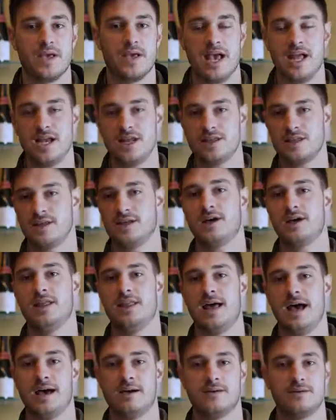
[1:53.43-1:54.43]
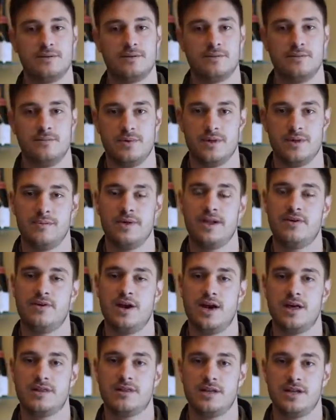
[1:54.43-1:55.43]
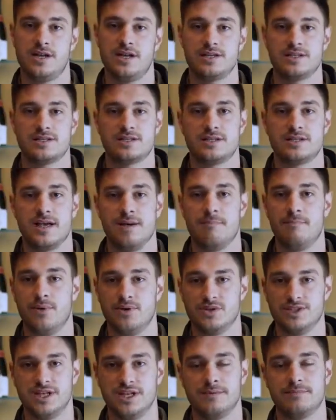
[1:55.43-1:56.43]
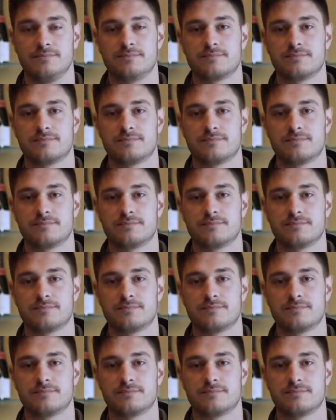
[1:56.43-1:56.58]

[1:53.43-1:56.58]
anything like that, with a bit of earthiness and body.